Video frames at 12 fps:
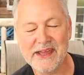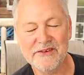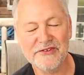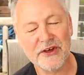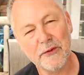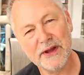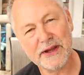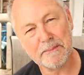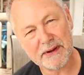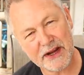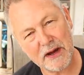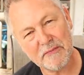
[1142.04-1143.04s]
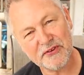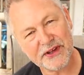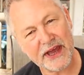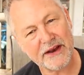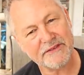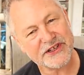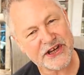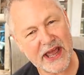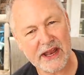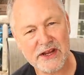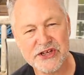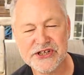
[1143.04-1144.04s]
And so it becomes kind of
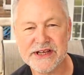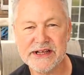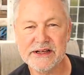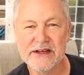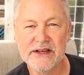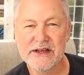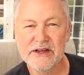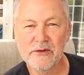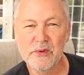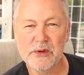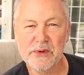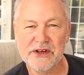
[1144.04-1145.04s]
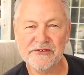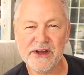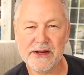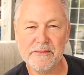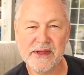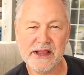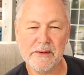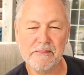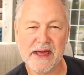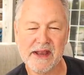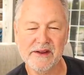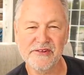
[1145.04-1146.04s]
challenging when we try to make a
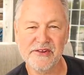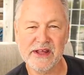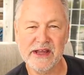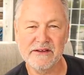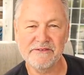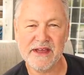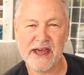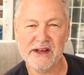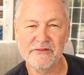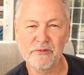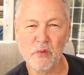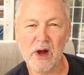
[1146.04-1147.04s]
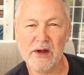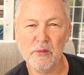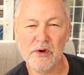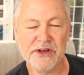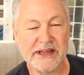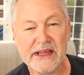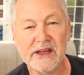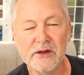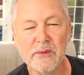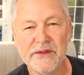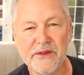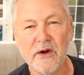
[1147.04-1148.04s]
balanced life out of what we're
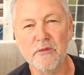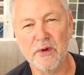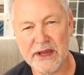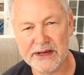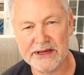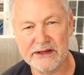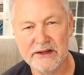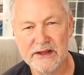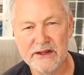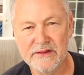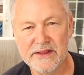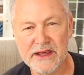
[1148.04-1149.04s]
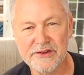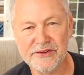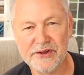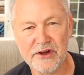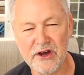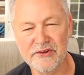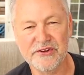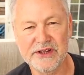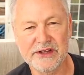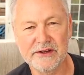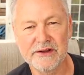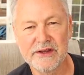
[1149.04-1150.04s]
dealing with already that's
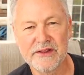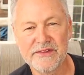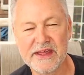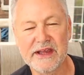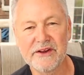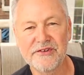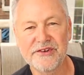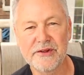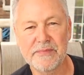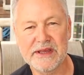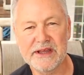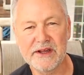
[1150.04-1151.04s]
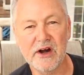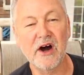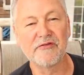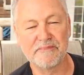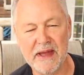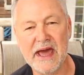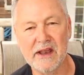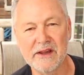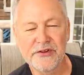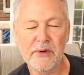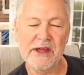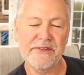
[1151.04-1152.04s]
causing things to be off
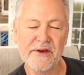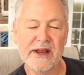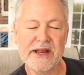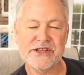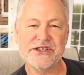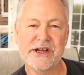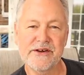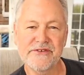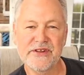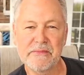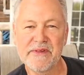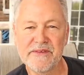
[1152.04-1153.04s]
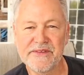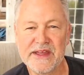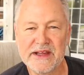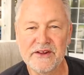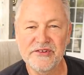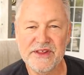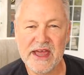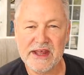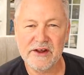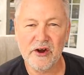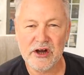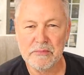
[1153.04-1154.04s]
balance. So I thought I'd share some of the things
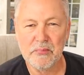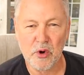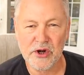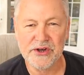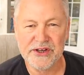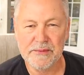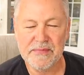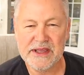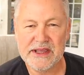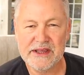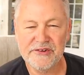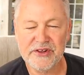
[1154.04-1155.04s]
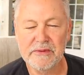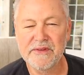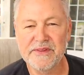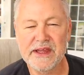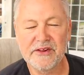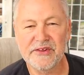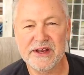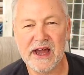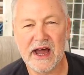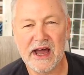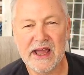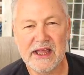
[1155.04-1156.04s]
that are important to me, some of the things that
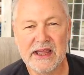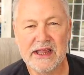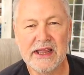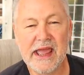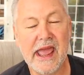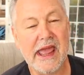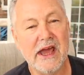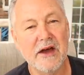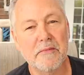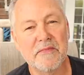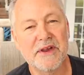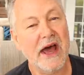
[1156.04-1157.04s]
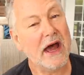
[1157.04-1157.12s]
I am